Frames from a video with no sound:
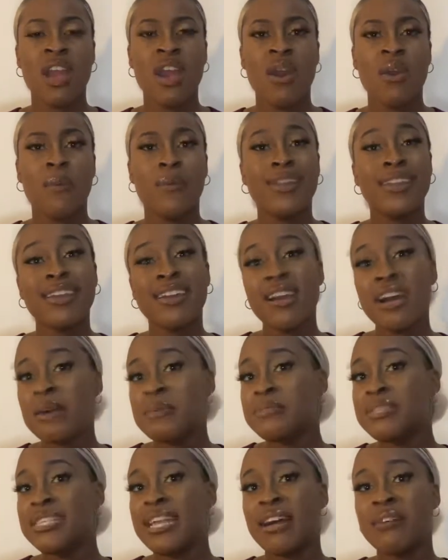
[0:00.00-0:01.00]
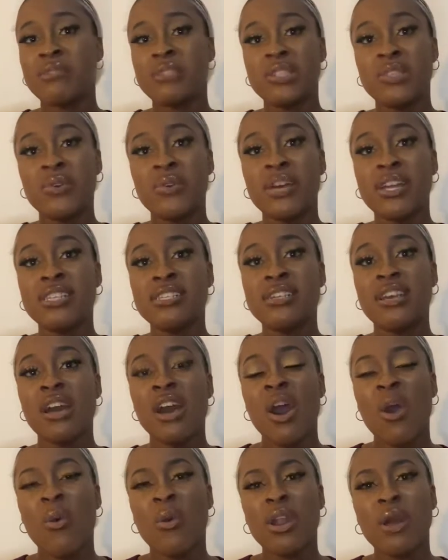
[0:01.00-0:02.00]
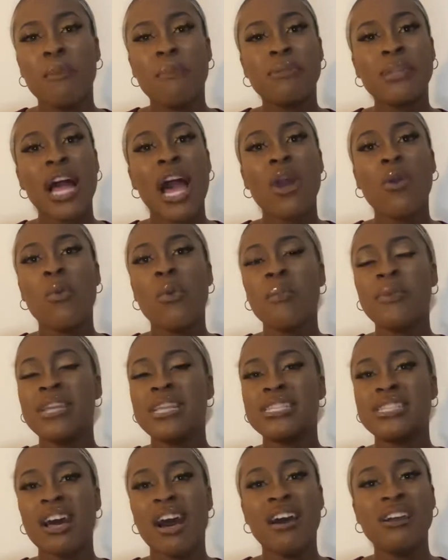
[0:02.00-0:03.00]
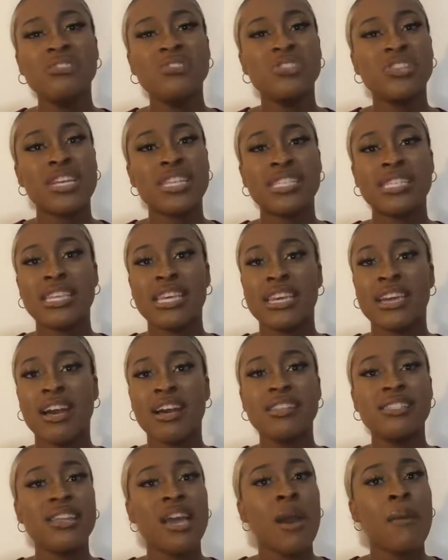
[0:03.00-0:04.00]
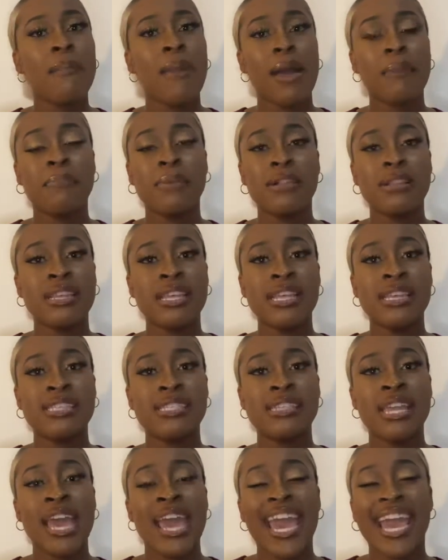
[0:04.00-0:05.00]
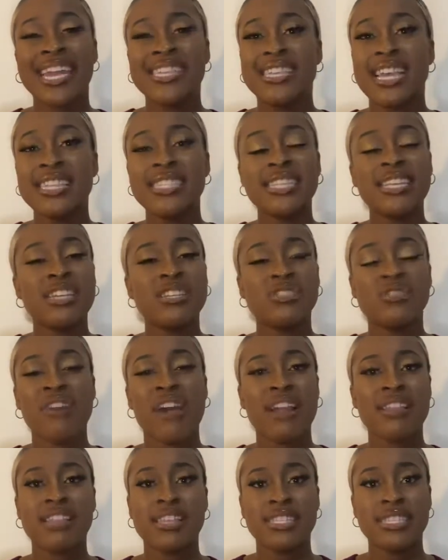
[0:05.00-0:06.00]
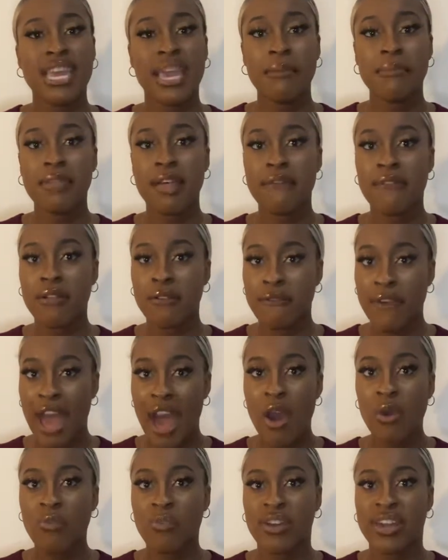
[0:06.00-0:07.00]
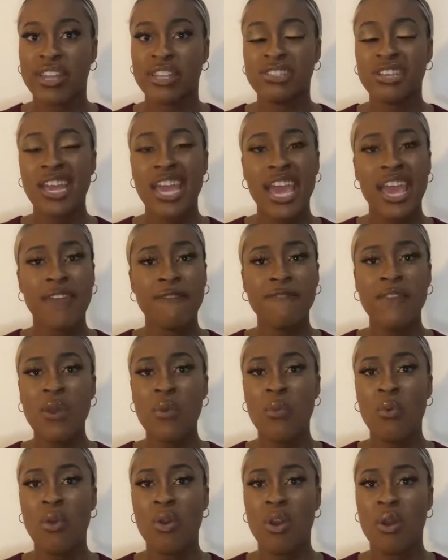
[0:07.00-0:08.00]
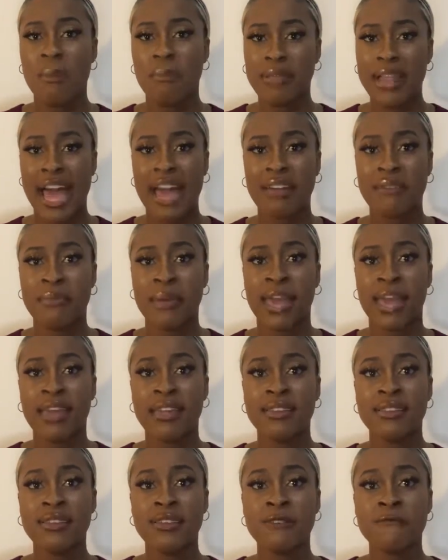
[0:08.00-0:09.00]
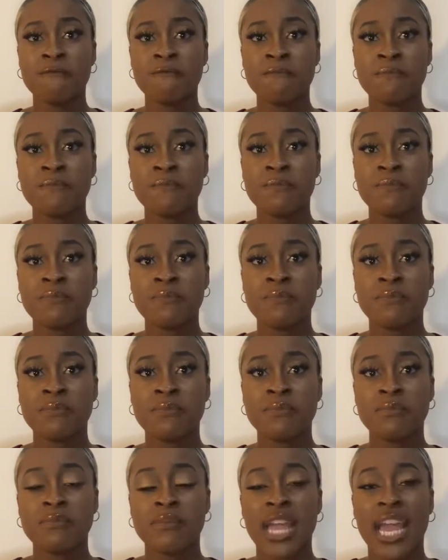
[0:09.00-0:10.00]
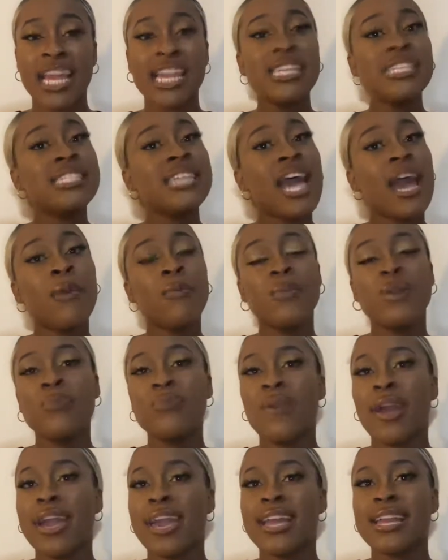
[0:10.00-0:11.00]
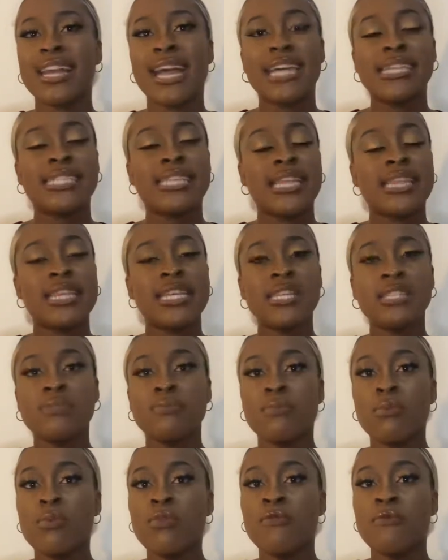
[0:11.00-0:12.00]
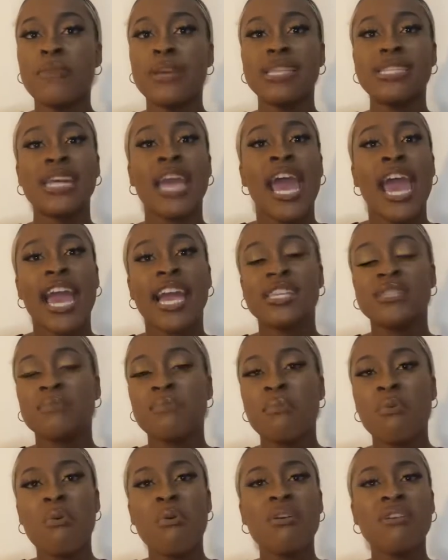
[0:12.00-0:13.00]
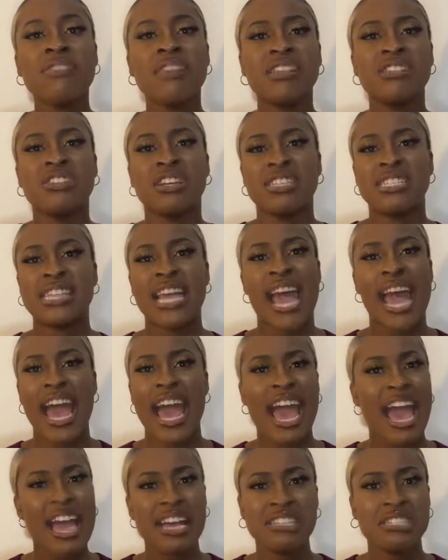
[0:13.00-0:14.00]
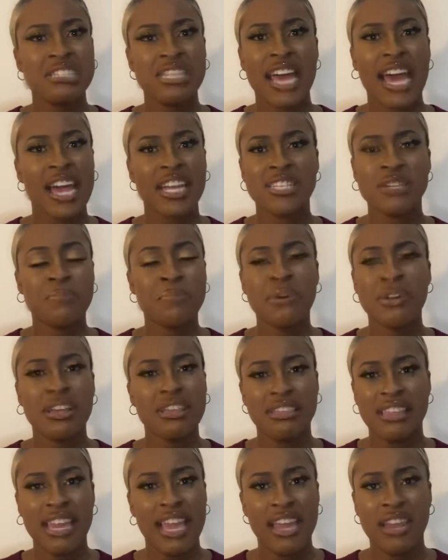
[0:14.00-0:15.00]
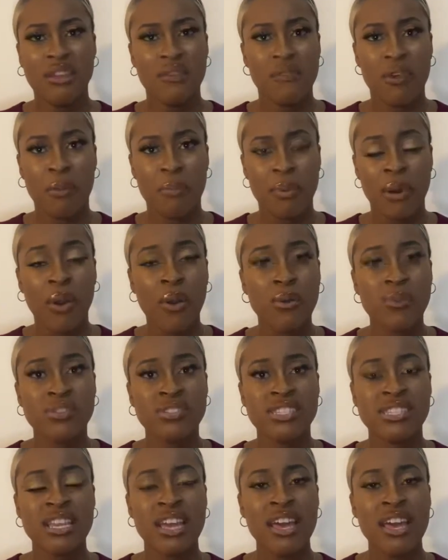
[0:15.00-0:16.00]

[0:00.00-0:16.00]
When it comes down to it, when a Black woman is unjustly gunned down by police, it doesn't attract the same level of outrage if it were a Black man. It is time we recognize that this movement is more than just a hashtag to put at the end of our posts,